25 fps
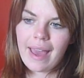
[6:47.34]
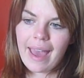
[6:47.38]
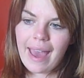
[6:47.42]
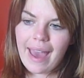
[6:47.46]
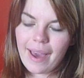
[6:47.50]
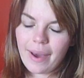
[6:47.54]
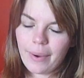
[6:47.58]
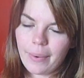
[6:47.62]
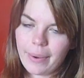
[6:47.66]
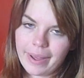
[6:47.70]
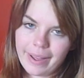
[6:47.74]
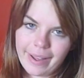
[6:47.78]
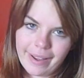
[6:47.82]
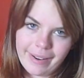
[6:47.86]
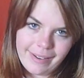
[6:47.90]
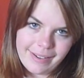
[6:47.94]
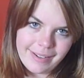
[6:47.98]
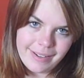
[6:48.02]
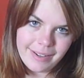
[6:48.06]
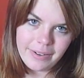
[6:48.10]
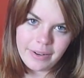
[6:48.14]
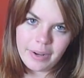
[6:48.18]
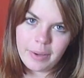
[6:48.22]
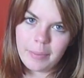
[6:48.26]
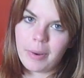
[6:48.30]
how I got
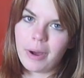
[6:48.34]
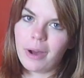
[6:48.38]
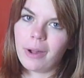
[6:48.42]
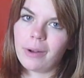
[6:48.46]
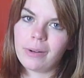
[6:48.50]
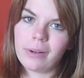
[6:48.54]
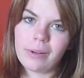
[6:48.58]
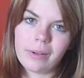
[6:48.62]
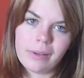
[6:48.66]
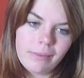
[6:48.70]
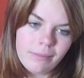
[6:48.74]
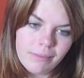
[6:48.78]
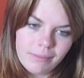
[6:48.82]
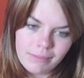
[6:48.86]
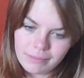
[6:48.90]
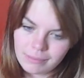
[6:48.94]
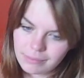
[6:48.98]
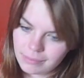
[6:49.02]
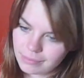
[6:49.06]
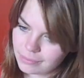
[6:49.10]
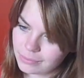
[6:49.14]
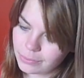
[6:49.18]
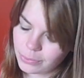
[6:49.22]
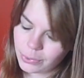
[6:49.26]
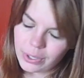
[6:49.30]
into Harry Potter
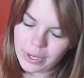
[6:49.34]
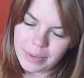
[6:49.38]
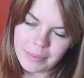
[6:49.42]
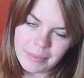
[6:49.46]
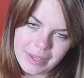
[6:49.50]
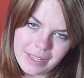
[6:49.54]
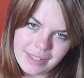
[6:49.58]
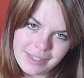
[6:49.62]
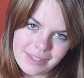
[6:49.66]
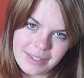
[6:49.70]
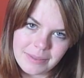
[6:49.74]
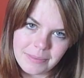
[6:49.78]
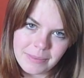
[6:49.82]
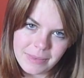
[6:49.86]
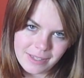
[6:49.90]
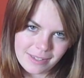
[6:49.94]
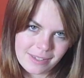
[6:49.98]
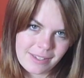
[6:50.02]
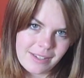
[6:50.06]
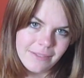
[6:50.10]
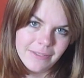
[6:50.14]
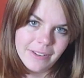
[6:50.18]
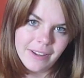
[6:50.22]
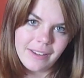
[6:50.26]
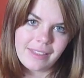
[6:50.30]
and what it means to me and
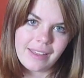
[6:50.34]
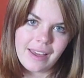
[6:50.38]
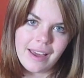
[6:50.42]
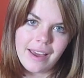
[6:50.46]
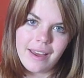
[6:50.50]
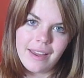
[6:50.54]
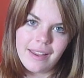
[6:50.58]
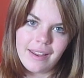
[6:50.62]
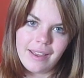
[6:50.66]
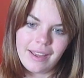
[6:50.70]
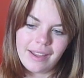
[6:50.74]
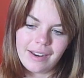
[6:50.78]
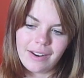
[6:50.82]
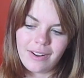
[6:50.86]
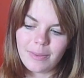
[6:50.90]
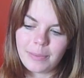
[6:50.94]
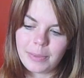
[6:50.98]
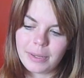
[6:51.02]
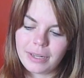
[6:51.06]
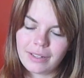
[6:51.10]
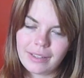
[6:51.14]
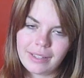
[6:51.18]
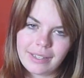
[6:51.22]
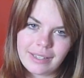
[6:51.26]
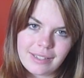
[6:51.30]
stuff like that, and I'll
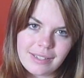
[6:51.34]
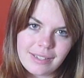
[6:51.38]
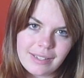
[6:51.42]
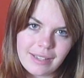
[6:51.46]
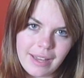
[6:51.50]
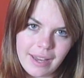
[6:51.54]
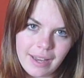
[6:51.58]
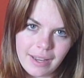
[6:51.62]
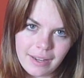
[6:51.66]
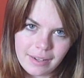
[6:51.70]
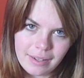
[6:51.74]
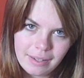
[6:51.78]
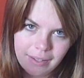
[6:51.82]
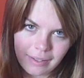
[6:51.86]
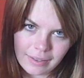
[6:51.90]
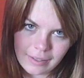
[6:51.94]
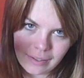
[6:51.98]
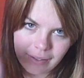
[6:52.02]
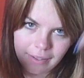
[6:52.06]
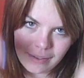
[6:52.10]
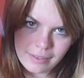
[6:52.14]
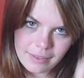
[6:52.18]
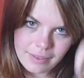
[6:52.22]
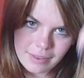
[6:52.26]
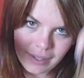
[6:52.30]
put a link to that in
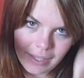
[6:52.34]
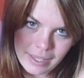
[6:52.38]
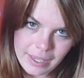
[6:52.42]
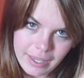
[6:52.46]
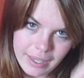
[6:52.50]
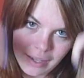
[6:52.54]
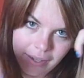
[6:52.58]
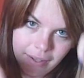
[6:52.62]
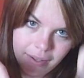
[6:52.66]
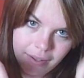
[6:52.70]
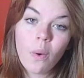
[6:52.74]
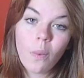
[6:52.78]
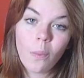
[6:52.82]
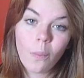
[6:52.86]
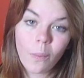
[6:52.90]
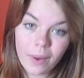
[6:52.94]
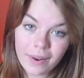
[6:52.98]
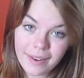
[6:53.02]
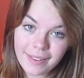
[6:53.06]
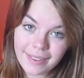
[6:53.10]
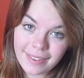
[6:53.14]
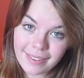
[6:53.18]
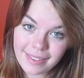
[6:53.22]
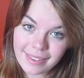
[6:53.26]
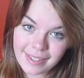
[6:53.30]
the thing.
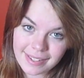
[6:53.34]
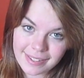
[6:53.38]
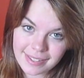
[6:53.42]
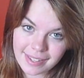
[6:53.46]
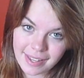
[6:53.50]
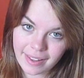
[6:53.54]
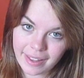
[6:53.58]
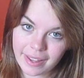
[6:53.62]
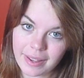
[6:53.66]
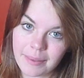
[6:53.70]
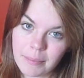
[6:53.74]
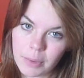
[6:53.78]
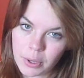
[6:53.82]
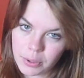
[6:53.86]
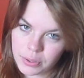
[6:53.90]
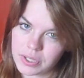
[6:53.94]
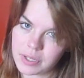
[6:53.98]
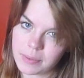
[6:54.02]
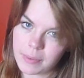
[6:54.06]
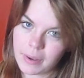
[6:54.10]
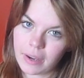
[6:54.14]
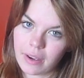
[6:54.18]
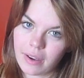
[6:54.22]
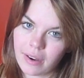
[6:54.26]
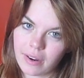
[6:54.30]
One of the things I like most
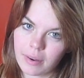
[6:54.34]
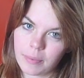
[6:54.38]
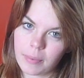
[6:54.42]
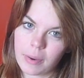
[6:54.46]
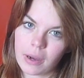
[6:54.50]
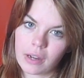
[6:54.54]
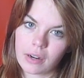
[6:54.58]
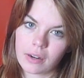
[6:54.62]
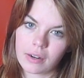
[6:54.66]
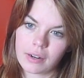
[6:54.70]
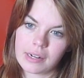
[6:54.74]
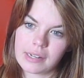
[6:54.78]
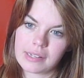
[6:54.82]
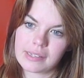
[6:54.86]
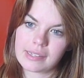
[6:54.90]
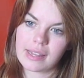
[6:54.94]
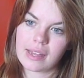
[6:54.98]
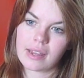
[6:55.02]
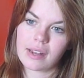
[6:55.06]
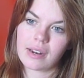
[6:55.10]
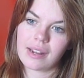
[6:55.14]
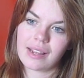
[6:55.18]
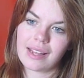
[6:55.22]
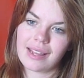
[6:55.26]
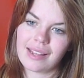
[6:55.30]
about Harry Potter is
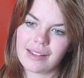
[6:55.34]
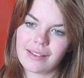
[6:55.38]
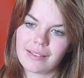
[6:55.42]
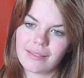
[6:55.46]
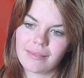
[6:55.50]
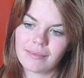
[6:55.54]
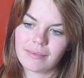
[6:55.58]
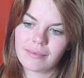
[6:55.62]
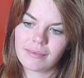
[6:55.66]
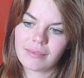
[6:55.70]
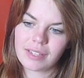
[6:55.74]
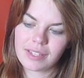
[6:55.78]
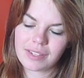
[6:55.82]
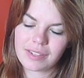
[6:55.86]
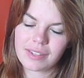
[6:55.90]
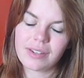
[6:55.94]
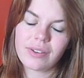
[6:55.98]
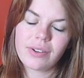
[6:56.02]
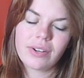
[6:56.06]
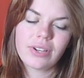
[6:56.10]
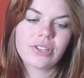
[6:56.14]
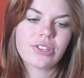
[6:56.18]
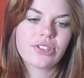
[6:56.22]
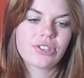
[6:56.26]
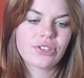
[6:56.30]
that the
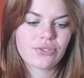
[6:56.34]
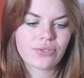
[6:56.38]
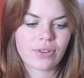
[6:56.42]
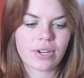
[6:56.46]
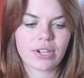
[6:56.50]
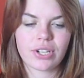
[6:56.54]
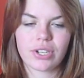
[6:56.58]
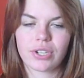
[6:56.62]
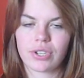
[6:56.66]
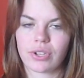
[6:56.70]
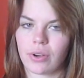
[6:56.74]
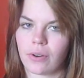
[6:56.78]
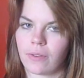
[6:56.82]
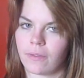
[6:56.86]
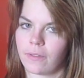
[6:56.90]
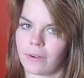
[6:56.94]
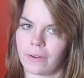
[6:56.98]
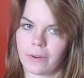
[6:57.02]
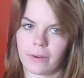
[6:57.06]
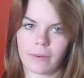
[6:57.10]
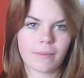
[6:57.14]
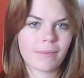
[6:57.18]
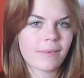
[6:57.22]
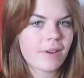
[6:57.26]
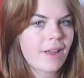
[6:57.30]
series stretches
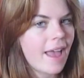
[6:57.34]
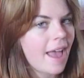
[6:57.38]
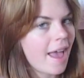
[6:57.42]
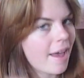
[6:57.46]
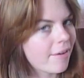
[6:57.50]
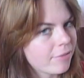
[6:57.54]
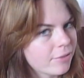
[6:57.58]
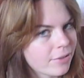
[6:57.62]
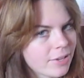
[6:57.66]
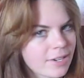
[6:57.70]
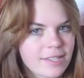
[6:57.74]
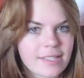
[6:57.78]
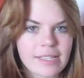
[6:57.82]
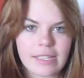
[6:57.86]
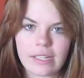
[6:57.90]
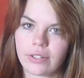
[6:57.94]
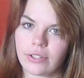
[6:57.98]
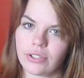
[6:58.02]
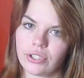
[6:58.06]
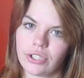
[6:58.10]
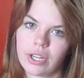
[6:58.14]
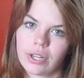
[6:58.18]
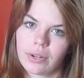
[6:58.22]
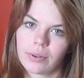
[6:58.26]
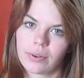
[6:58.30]
over every
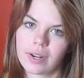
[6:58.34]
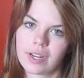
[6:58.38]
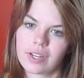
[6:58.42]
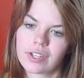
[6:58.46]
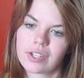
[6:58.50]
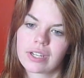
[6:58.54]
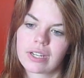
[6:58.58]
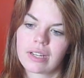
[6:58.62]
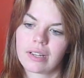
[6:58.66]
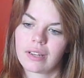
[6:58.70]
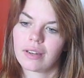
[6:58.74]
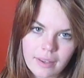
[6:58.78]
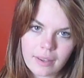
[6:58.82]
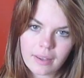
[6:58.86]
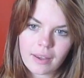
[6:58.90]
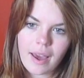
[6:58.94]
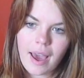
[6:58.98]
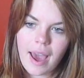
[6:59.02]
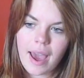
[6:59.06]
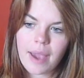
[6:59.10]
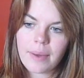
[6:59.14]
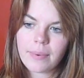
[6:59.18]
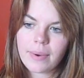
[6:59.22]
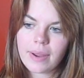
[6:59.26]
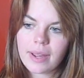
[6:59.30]
single generation.
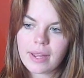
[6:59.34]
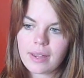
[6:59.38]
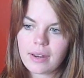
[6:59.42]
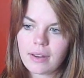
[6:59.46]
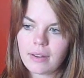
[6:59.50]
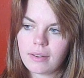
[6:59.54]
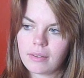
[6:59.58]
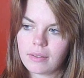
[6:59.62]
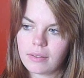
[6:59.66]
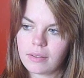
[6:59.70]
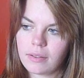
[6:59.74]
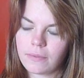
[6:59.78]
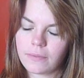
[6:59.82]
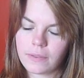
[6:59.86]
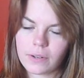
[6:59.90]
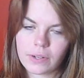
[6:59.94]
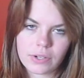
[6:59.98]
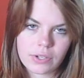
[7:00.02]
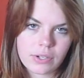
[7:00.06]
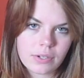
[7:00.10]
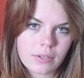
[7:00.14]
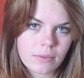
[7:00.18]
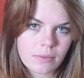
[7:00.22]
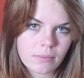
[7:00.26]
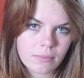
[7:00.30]
I read the
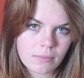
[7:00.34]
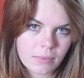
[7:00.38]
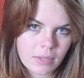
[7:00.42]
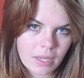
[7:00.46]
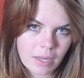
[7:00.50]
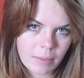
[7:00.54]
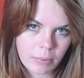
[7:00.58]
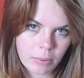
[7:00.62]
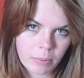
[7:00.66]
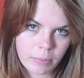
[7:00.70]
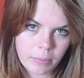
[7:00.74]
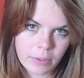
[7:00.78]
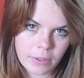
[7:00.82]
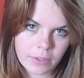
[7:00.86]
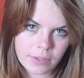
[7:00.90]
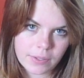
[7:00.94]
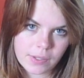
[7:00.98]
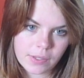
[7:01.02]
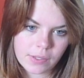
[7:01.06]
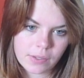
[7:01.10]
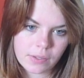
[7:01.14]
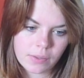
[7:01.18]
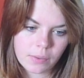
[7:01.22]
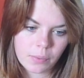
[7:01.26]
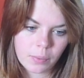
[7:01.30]
first couple books
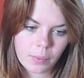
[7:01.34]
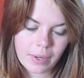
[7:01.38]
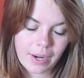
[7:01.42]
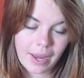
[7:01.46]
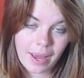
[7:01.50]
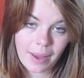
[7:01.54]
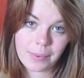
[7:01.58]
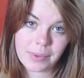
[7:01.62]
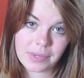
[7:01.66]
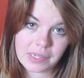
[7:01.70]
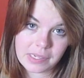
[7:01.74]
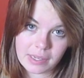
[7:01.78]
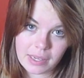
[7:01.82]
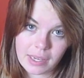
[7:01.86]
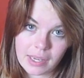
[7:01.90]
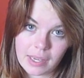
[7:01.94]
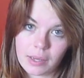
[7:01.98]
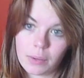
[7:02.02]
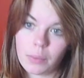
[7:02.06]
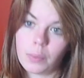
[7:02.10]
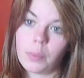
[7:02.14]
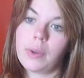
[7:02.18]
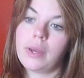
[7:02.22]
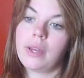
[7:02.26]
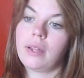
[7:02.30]
when I was a
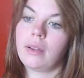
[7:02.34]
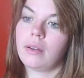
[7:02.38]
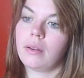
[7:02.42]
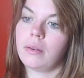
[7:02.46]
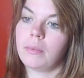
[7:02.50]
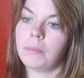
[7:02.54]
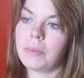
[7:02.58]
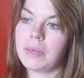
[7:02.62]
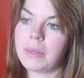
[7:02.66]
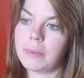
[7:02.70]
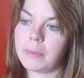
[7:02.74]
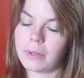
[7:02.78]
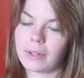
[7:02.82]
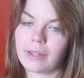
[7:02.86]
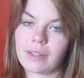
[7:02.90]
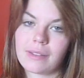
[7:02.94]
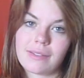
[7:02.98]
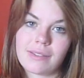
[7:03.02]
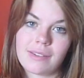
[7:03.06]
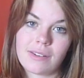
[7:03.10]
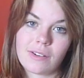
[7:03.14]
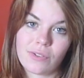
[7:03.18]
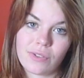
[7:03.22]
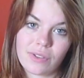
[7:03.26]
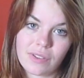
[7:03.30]
kid, when people
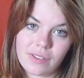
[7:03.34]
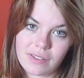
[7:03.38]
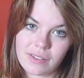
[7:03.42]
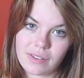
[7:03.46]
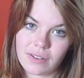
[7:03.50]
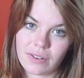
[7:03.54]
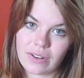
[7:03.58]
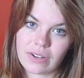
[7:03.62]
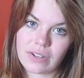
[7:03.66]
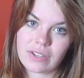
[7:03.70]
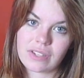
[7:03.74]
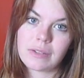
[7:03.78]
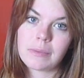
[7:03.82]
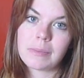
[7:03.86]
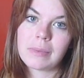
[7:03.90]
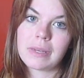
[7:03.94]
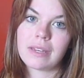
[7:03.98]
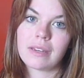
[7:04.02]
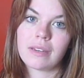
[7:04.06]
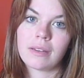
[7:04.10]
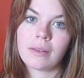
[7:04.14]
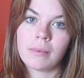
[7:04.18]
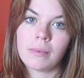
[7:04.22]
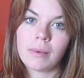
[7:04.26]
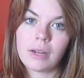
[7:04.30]
considered the series to
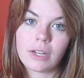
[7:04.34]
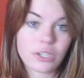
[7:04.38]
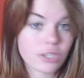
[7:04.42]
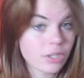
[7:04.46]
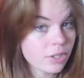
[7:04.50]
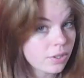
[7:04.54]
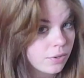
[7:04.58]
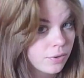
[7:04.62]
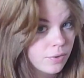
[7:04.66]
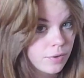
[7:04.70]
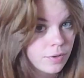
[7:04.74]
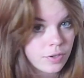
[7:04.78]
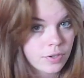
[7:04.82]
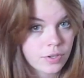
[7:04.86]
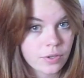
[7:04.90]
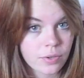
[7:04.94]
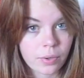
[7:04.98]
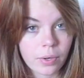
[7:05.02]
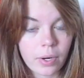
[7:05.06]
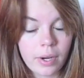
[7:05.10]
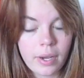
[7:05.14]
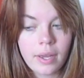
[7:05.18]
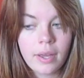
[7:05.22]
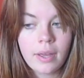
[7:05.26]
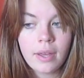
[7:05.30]
be a children's
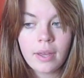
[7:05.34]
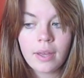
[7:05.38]
story.